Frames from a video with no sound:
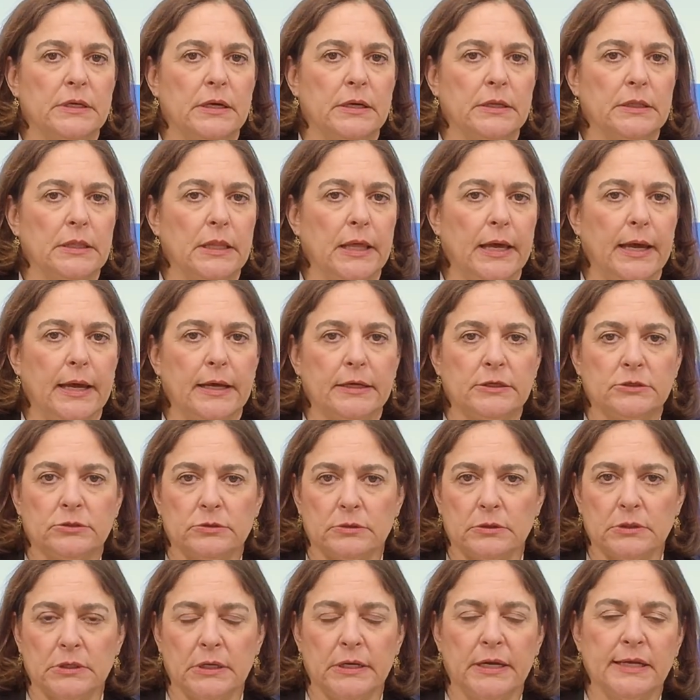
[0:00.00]
elect,
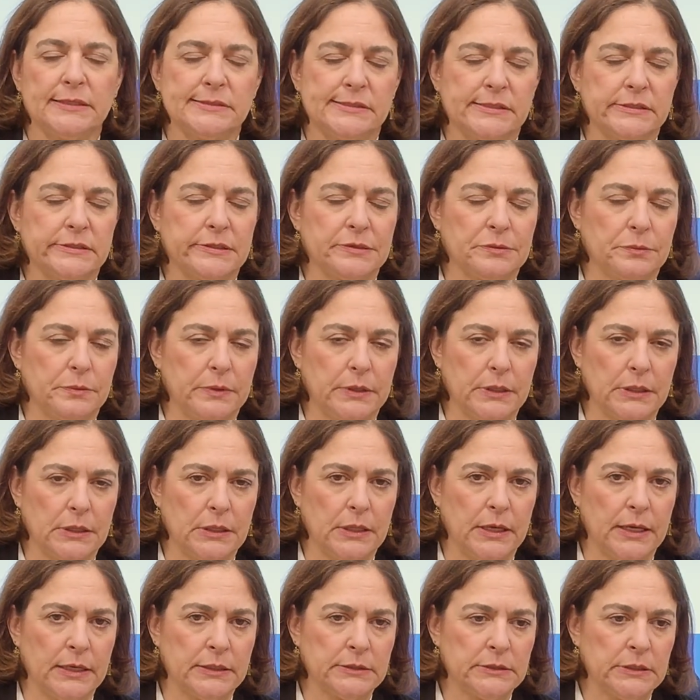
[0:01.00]
or Knesset that we
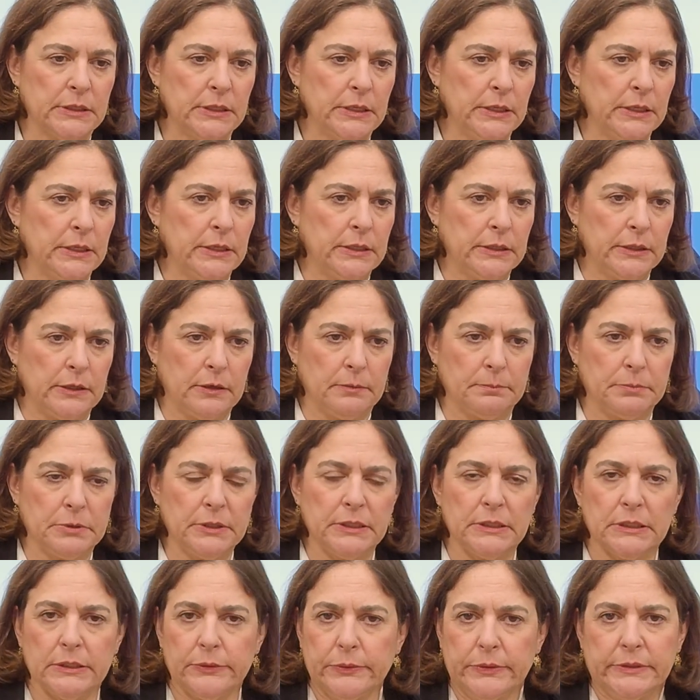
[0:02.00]
elect,
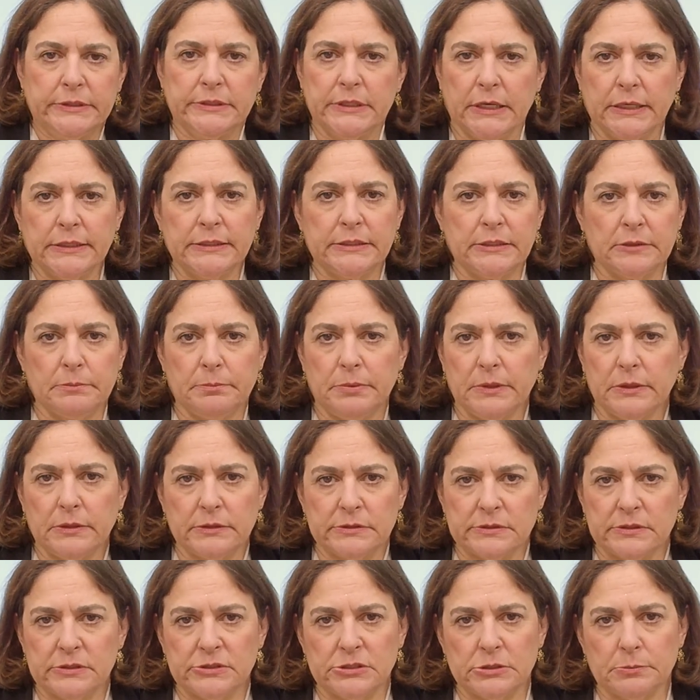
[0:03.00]
completely redundant,
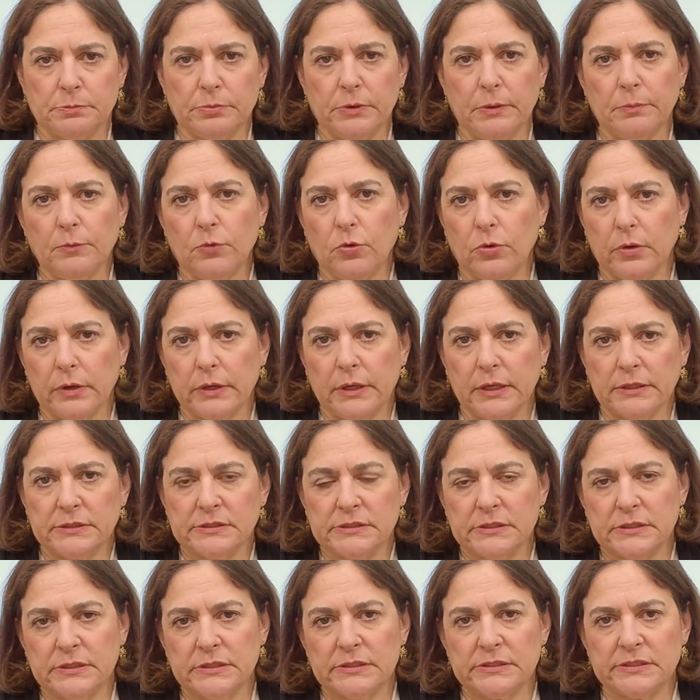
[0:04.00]
because the Supreme Court
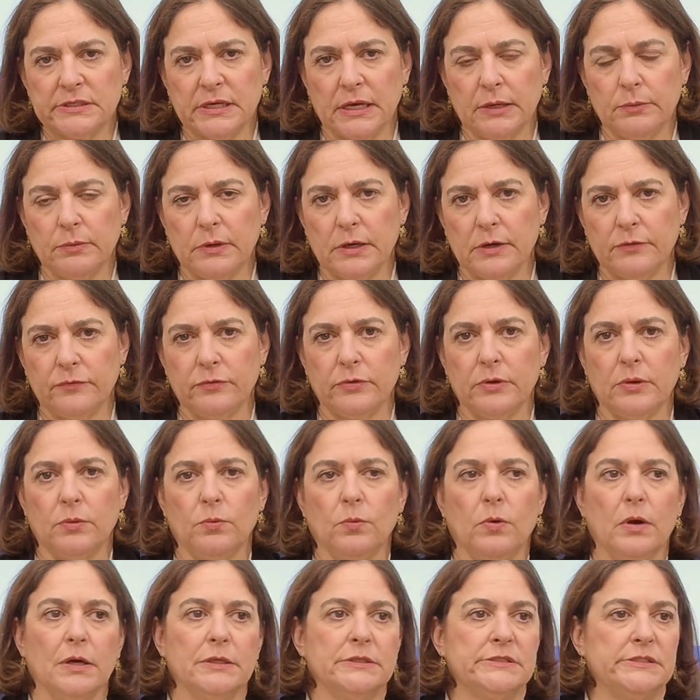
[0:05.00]
gets to decide whatever
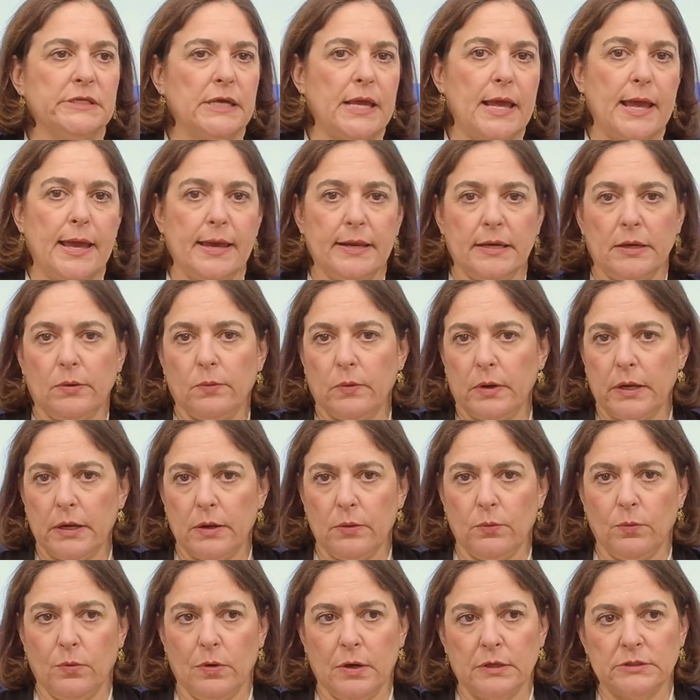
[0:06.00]
it wants any way
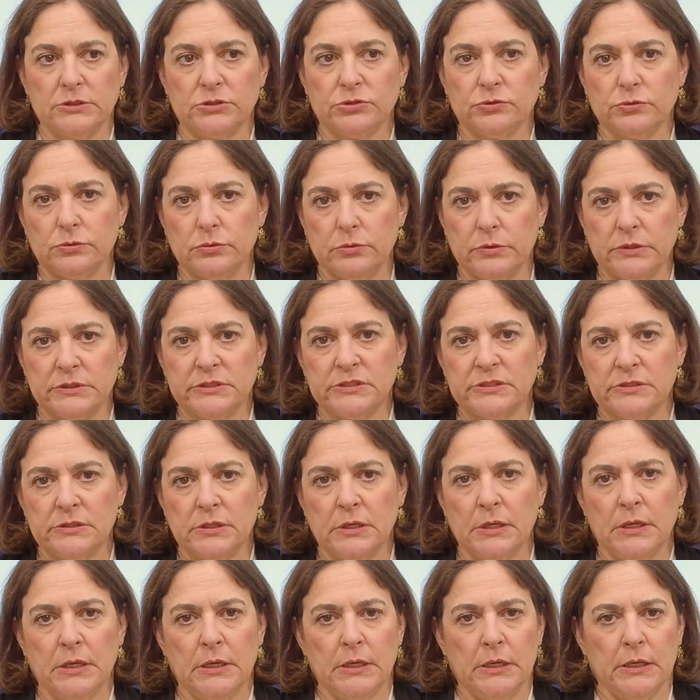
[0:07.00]
it wants
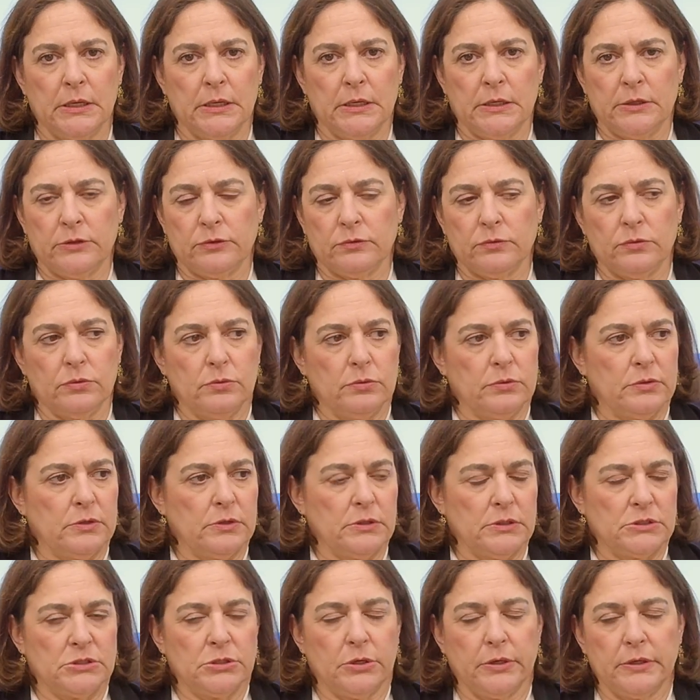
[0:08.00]
through
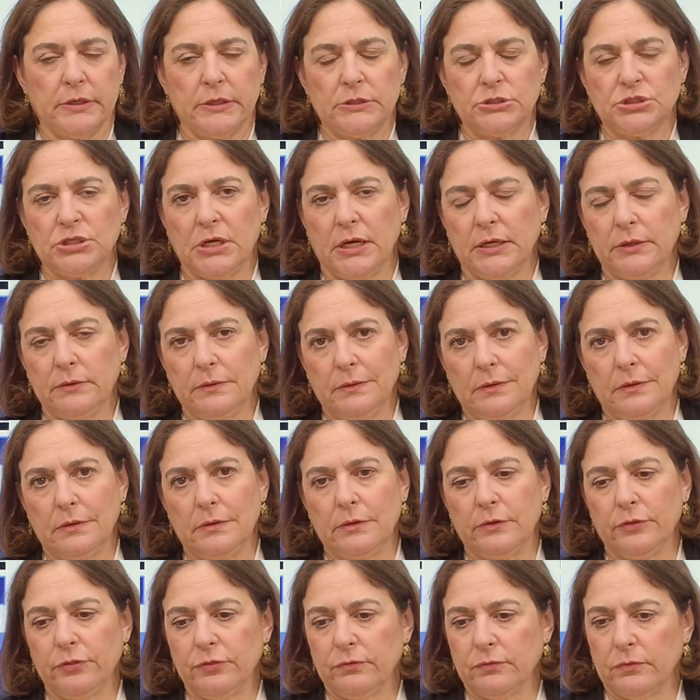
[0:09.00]
the Attorney
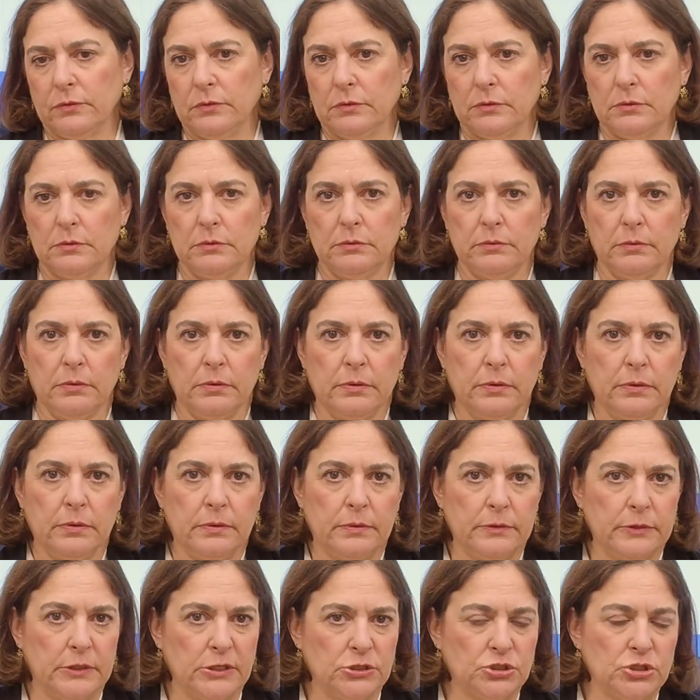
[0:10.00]
General, through
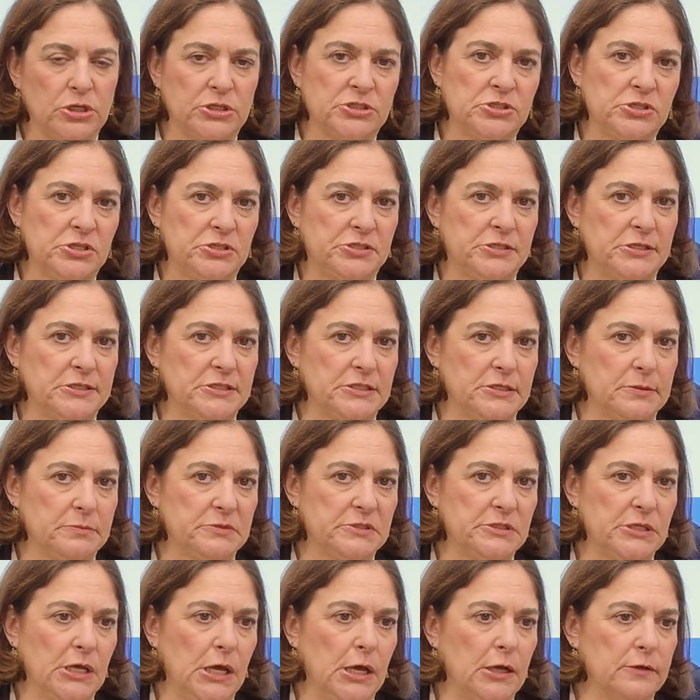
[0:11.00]
the justices
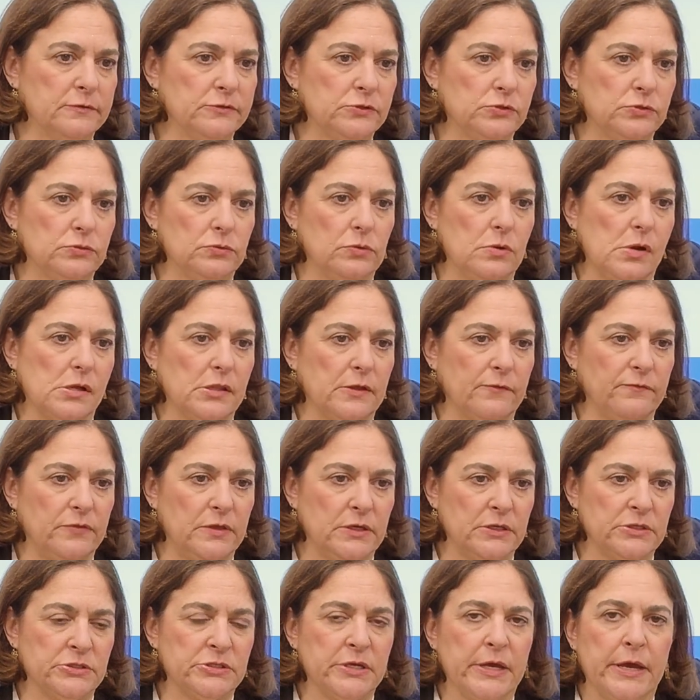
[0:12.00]
themselves, through all of
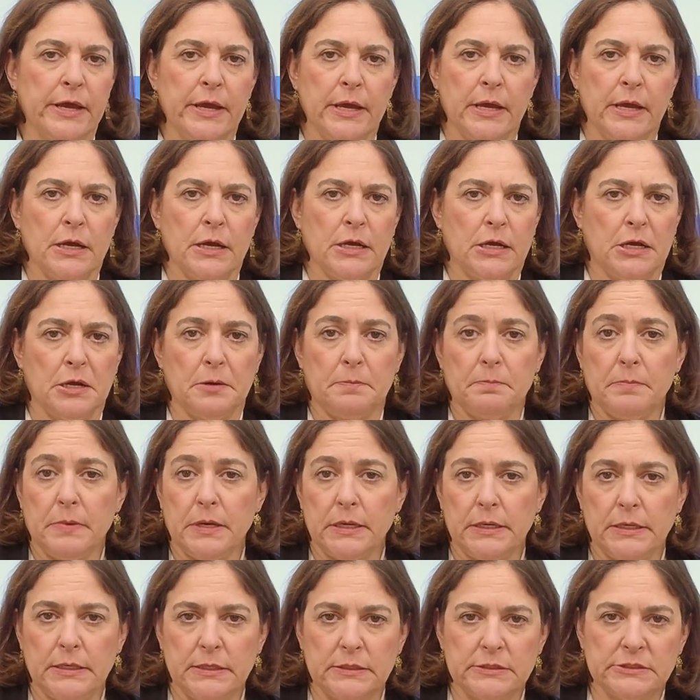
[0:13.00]
these
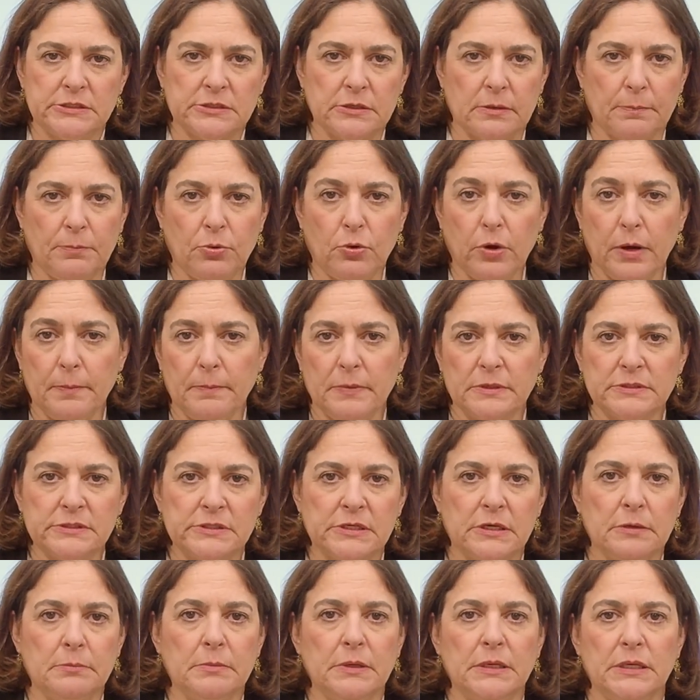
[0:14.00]
committees, appointments
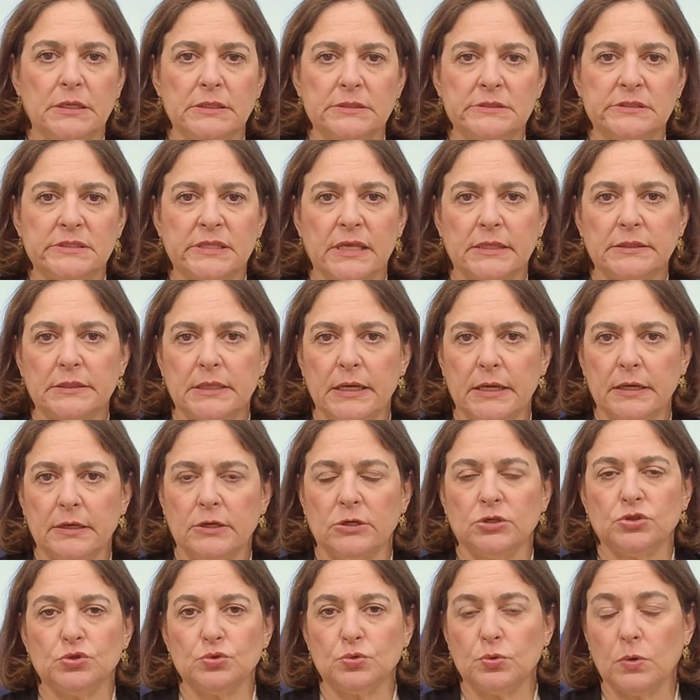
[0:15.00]
committees that they
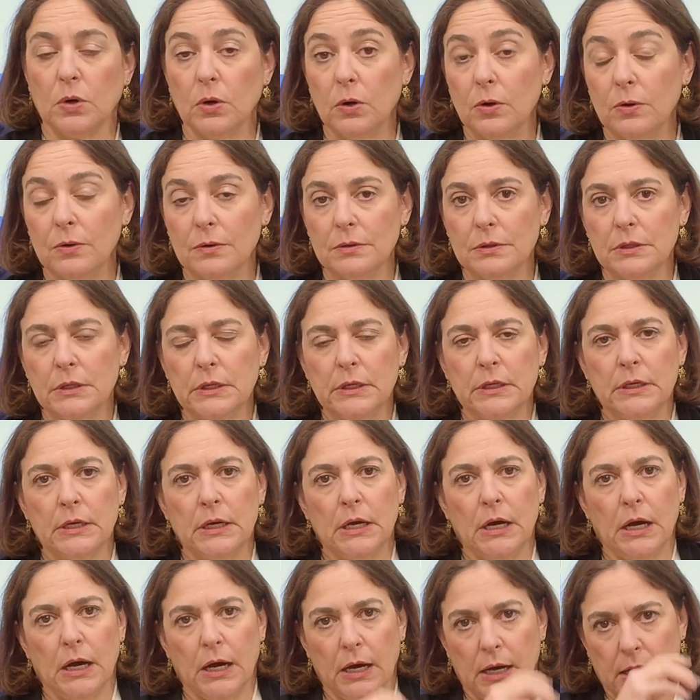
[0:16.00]
control,
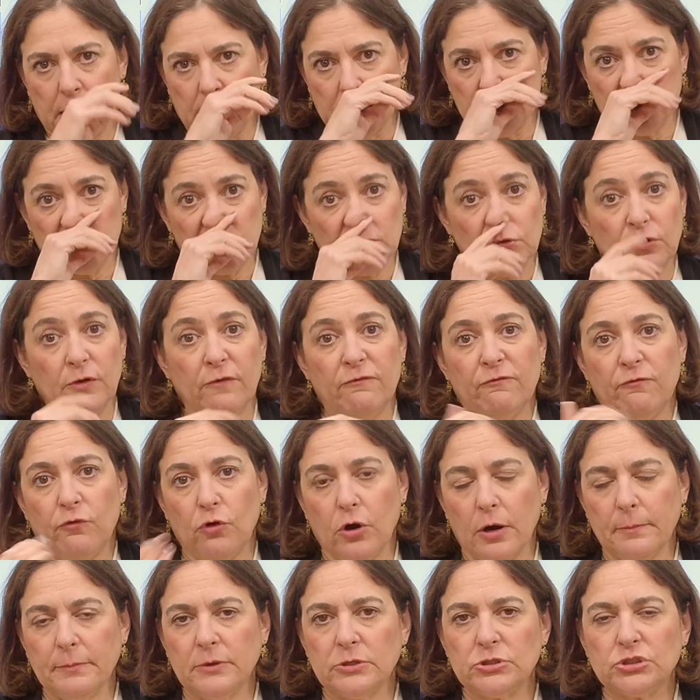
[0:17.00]
through
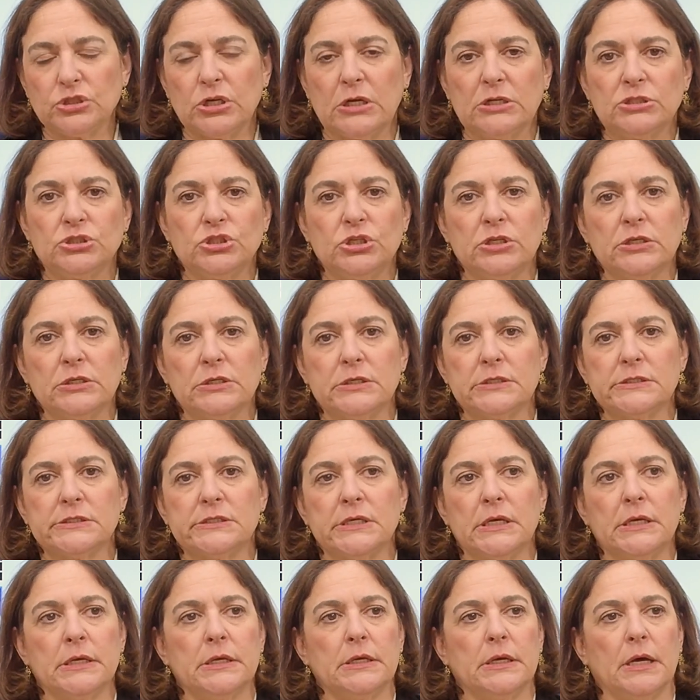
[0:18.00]
former
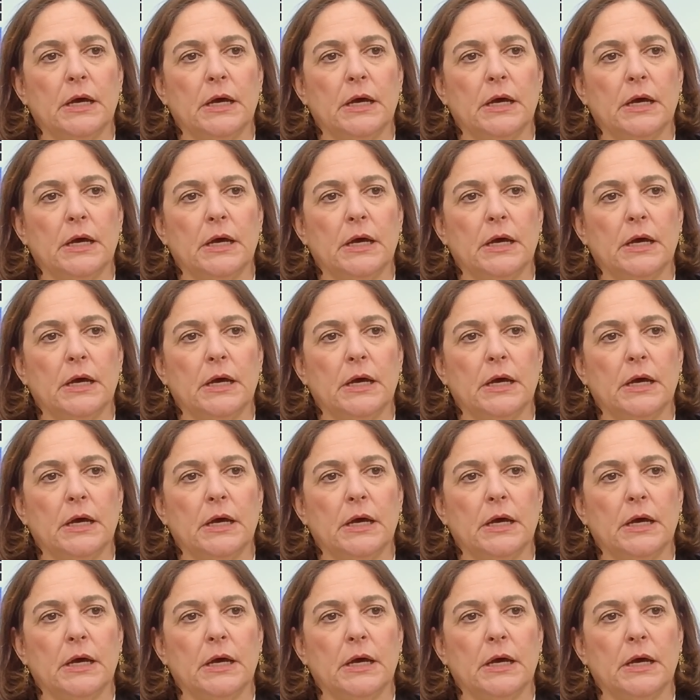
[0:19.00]
judges.